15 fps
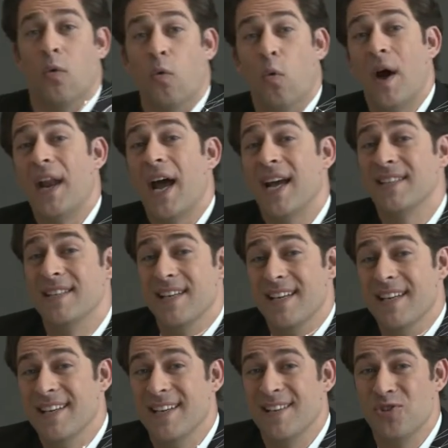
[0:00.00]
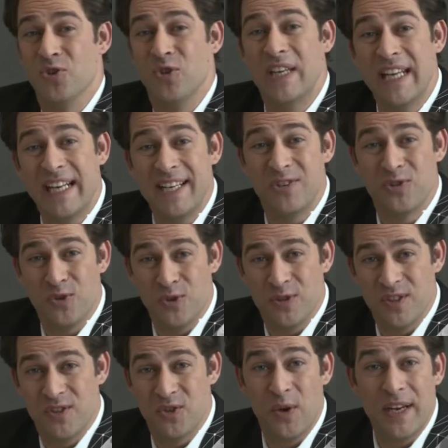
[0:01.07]
One ID is uniquely
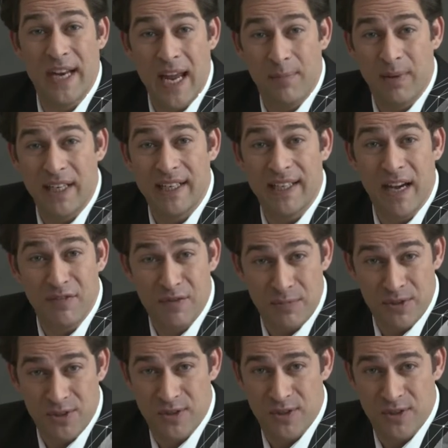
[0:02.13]
suited to enabling government